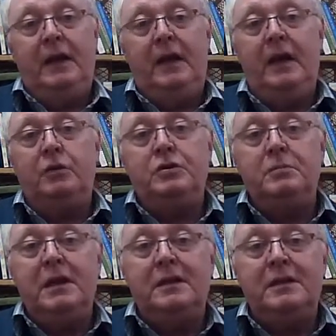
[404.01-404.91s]
and how to
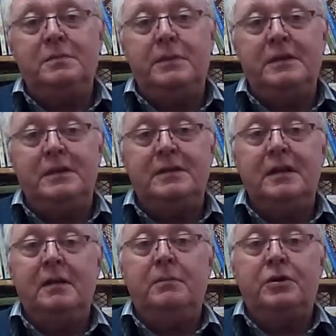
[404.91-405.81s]
make this business
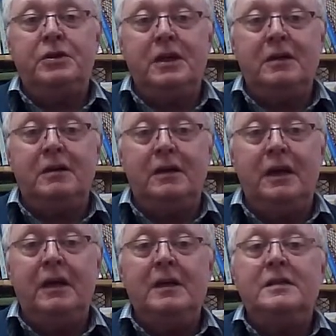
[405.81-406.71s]

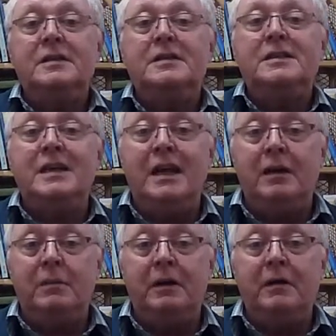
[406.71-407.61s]
particularly
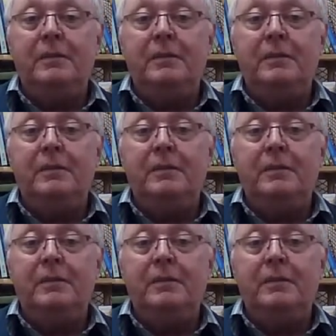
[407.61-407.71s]
sustainable